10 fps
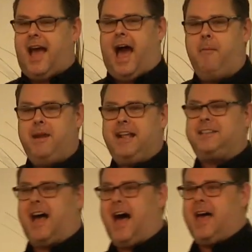How many
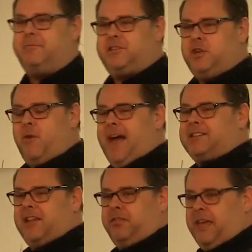times do you
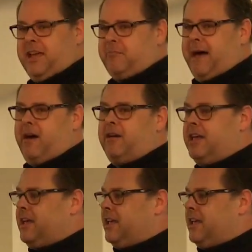actually think about